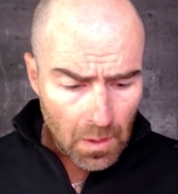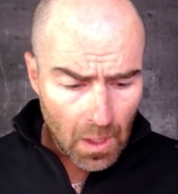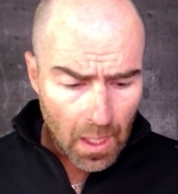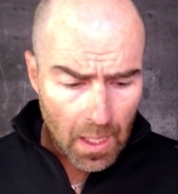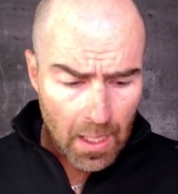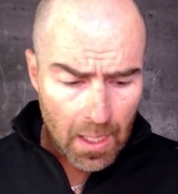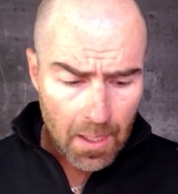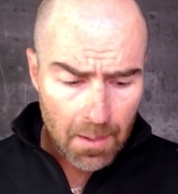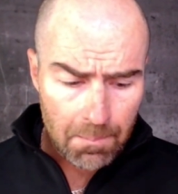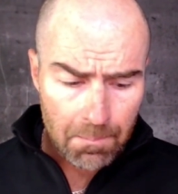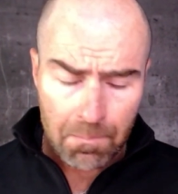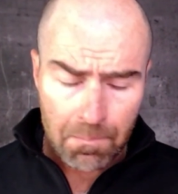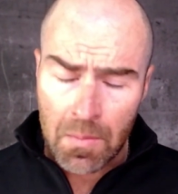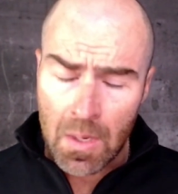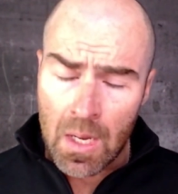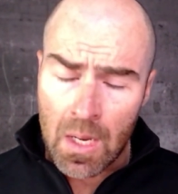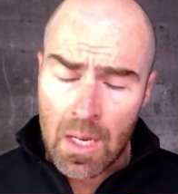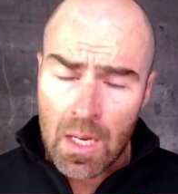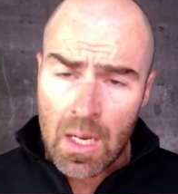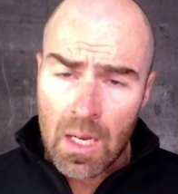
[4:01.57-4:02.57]
Um,
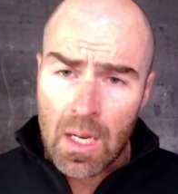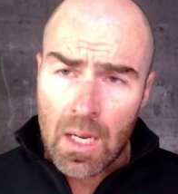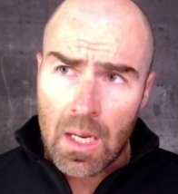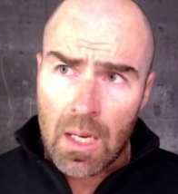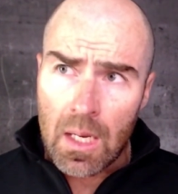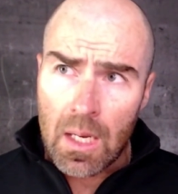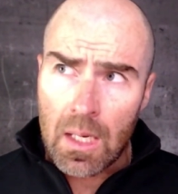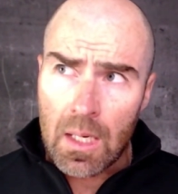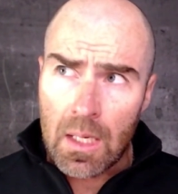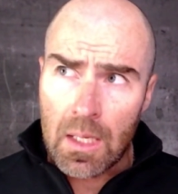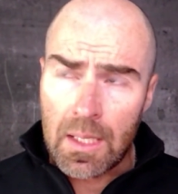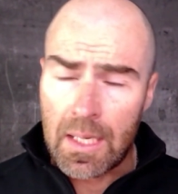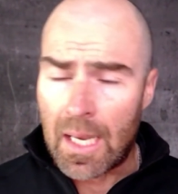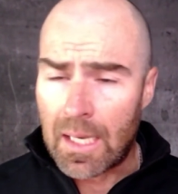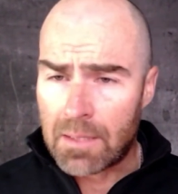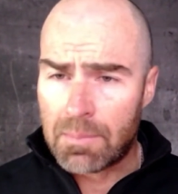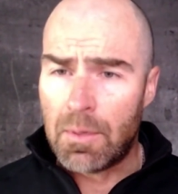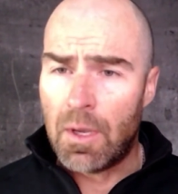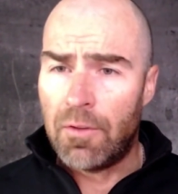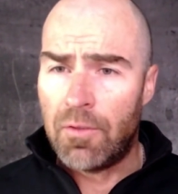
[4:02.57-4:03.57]
he
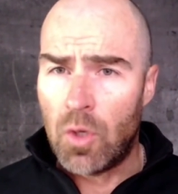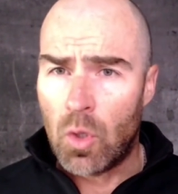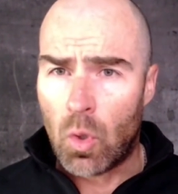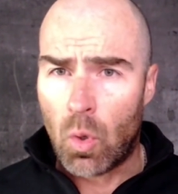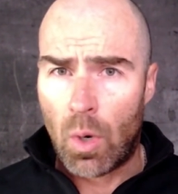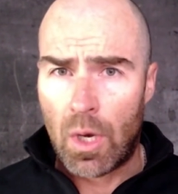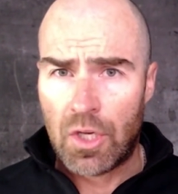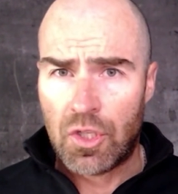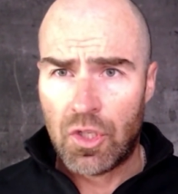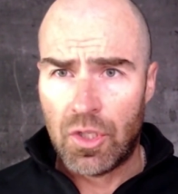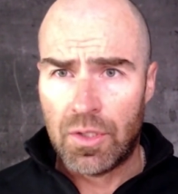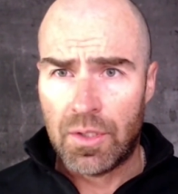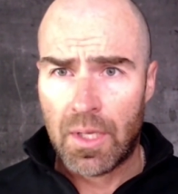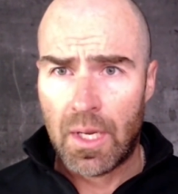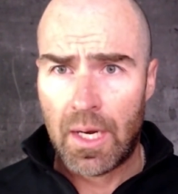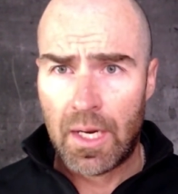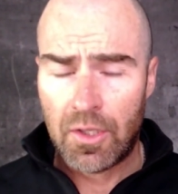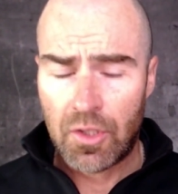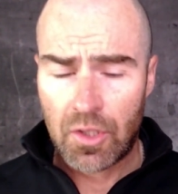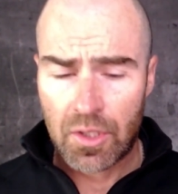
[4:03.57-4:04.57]
asked me a few questions
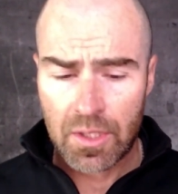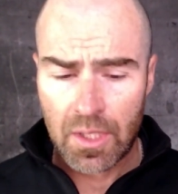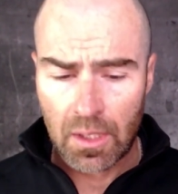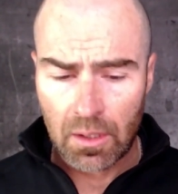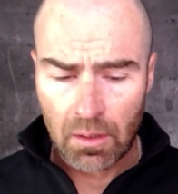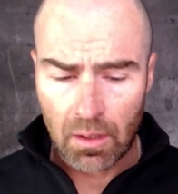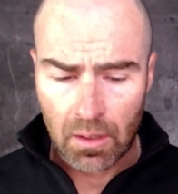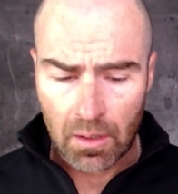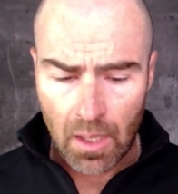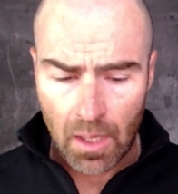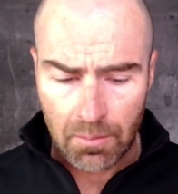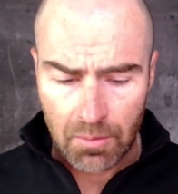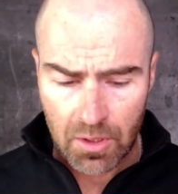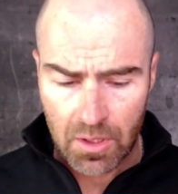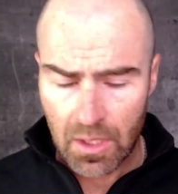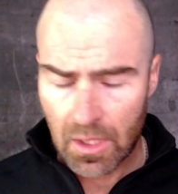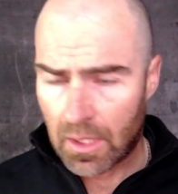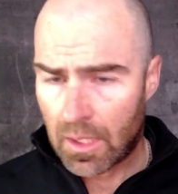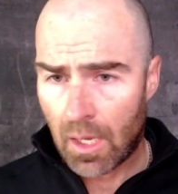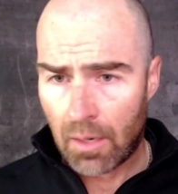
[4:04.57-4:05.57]
and I just said, look, I'm just
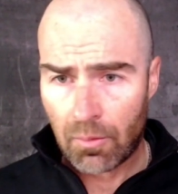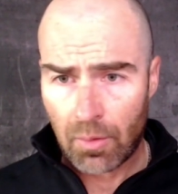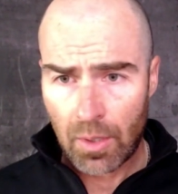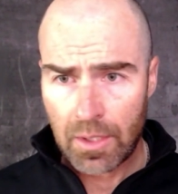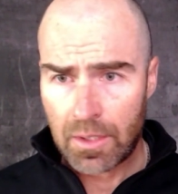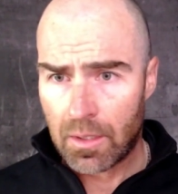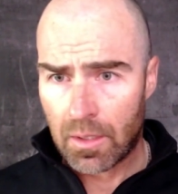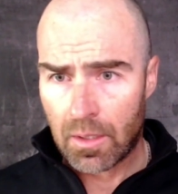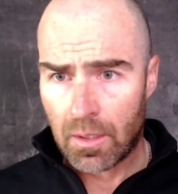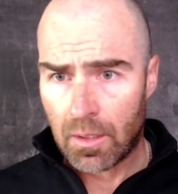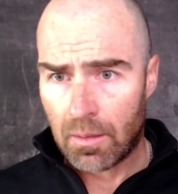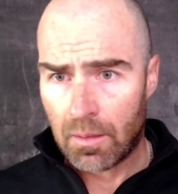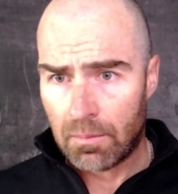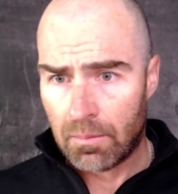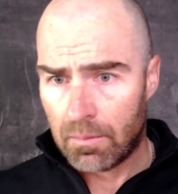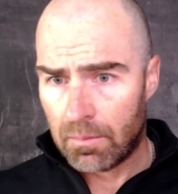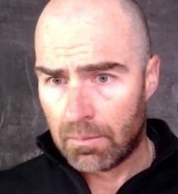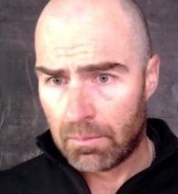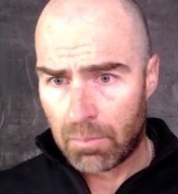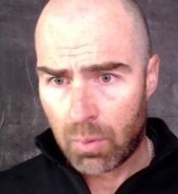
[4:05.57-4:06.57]
going to cut right to the
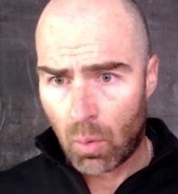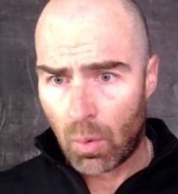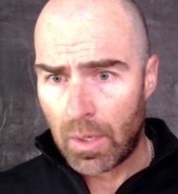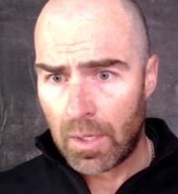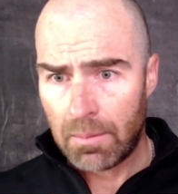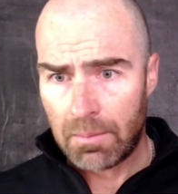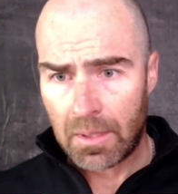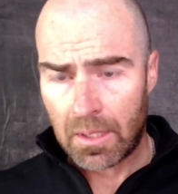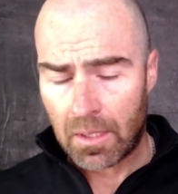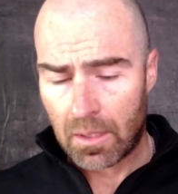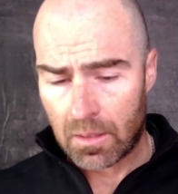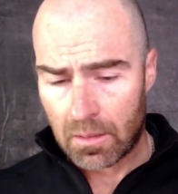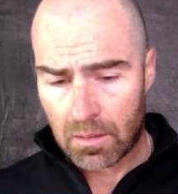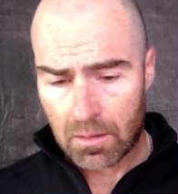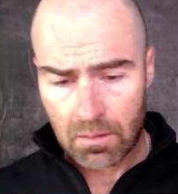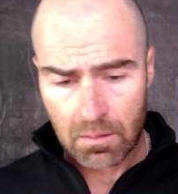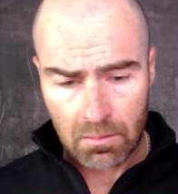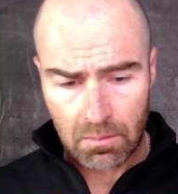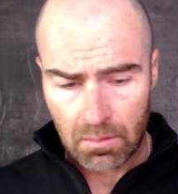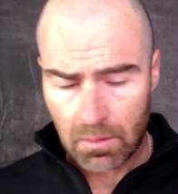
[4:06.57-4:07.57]
point
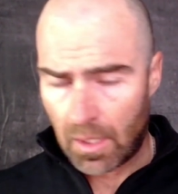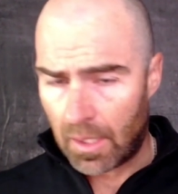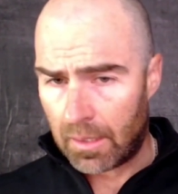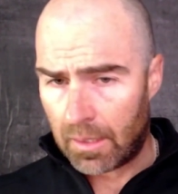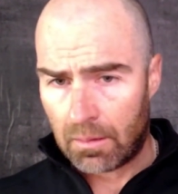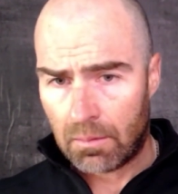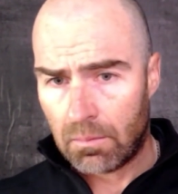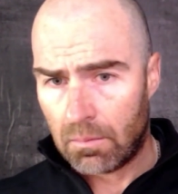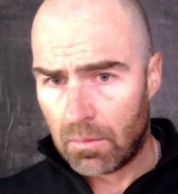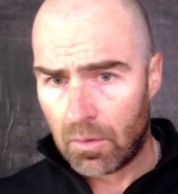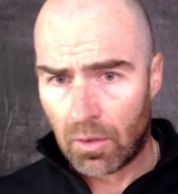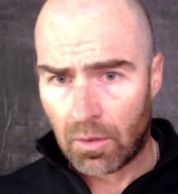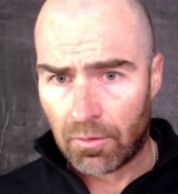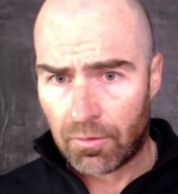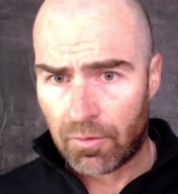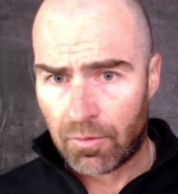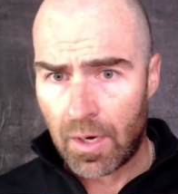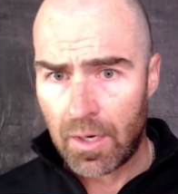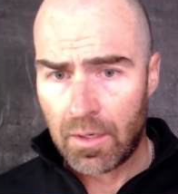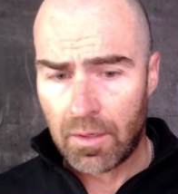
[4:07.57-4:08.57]
because like you're a
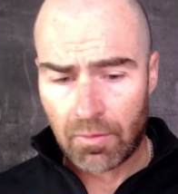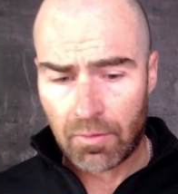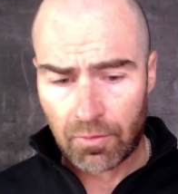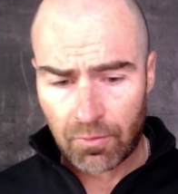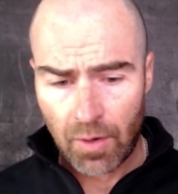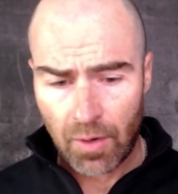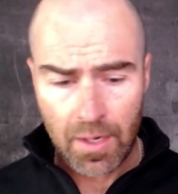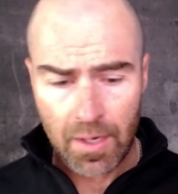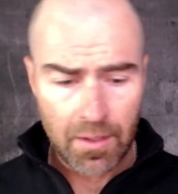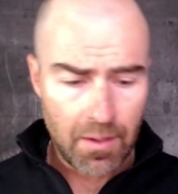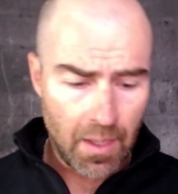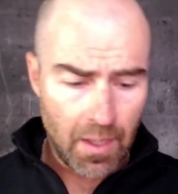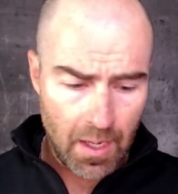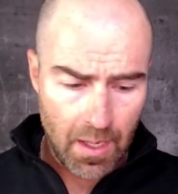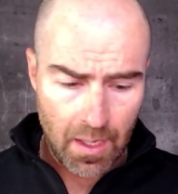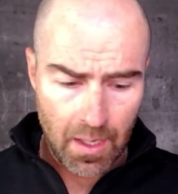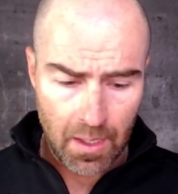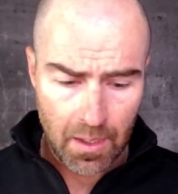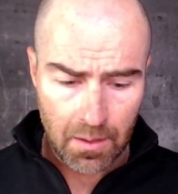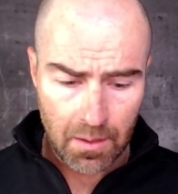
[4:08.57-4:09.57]
friend of a friend
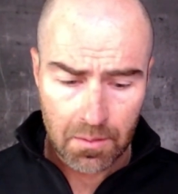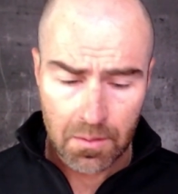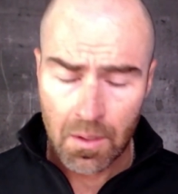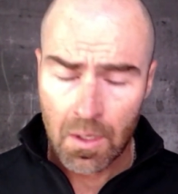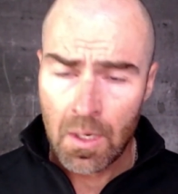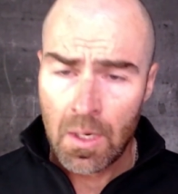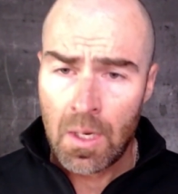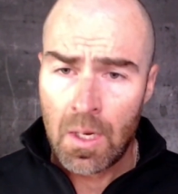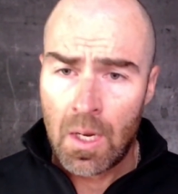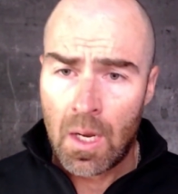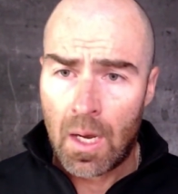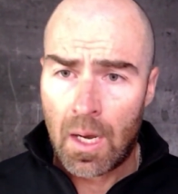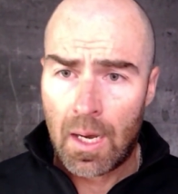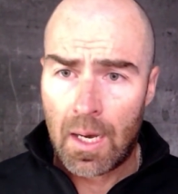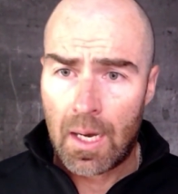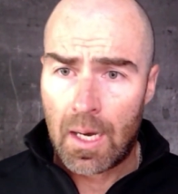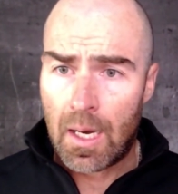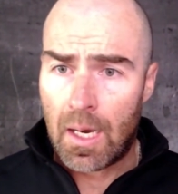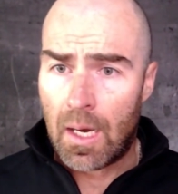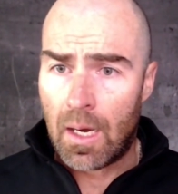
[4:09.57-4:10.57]
and
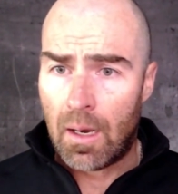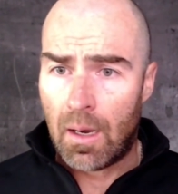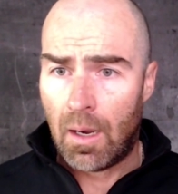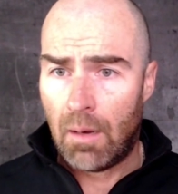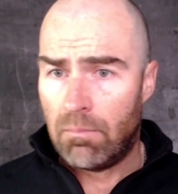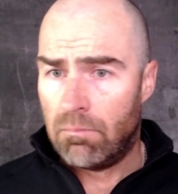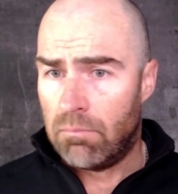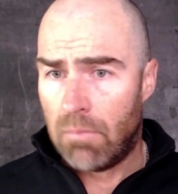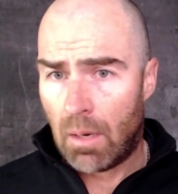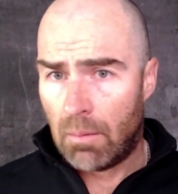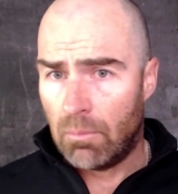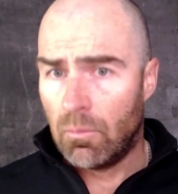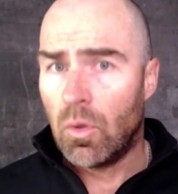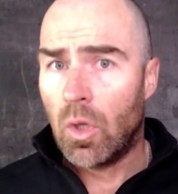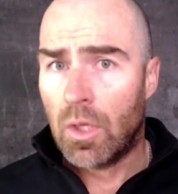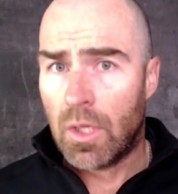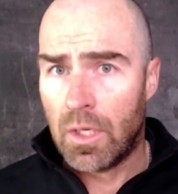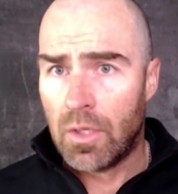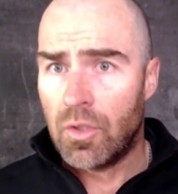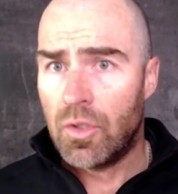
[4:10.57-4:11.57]
uh, I'm
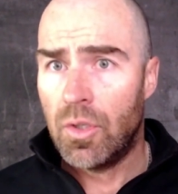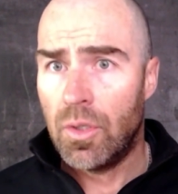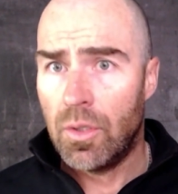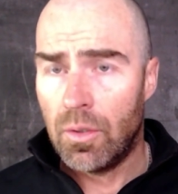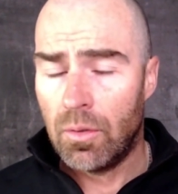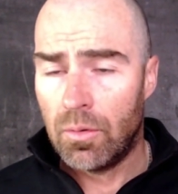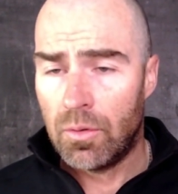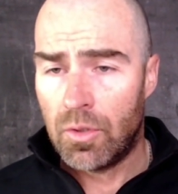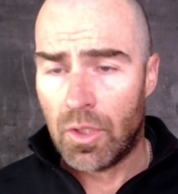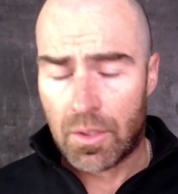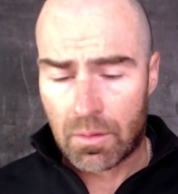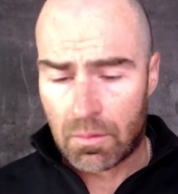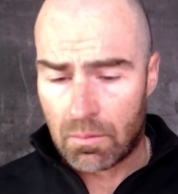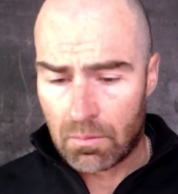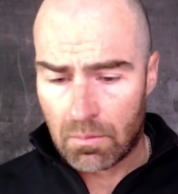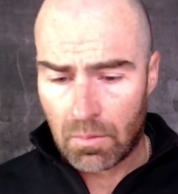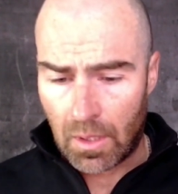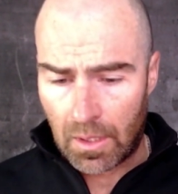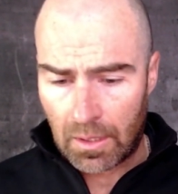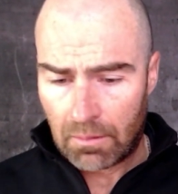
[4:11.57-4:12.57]
looking to just
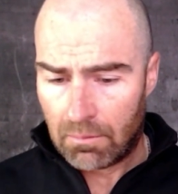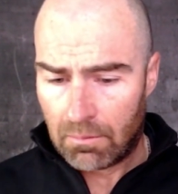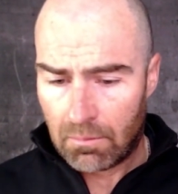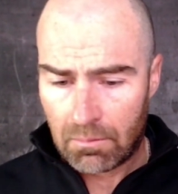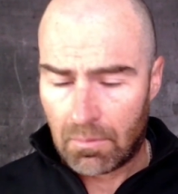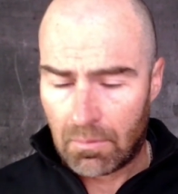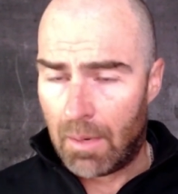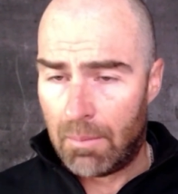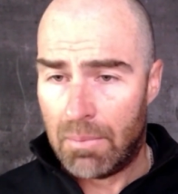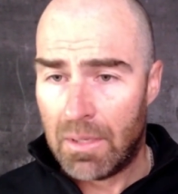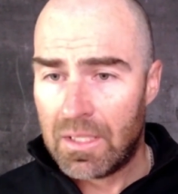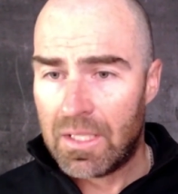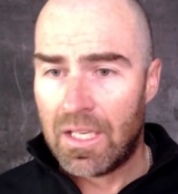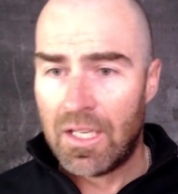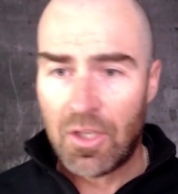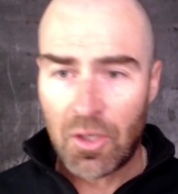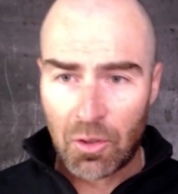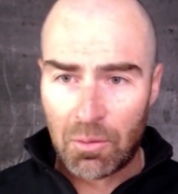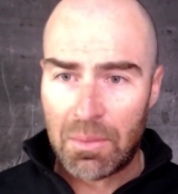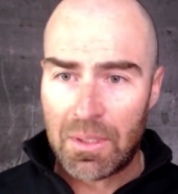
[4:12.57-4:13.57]
like, I'm busy,
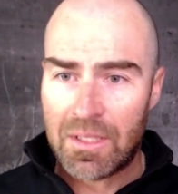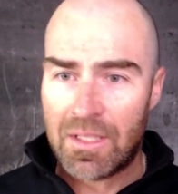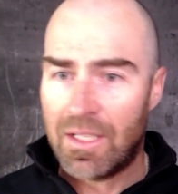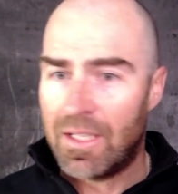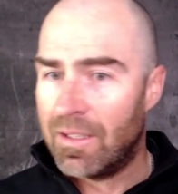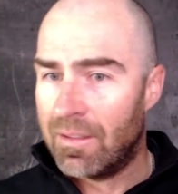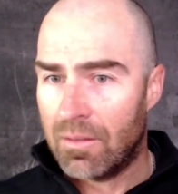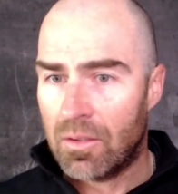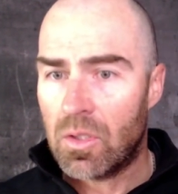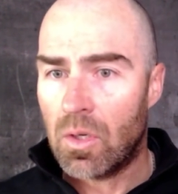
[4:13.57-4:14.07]
you're busy.